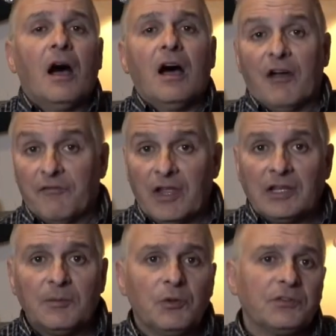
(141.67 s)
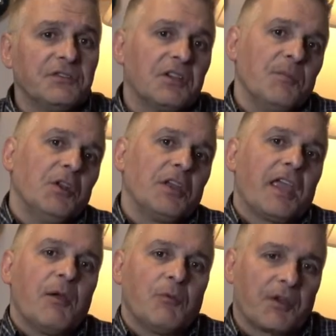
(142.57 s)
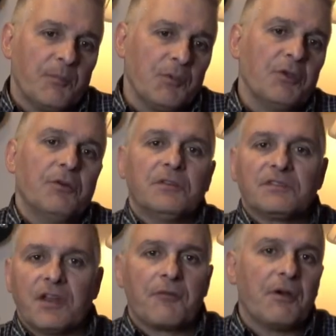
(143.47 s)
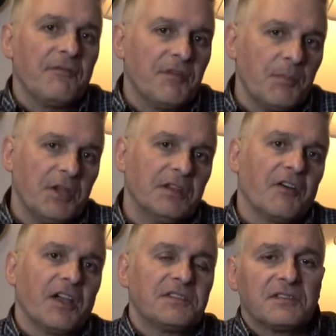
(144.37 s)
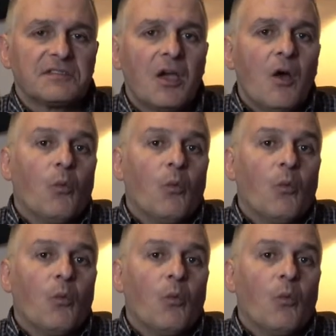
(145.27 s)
available to communicate with computers and other AVB devices.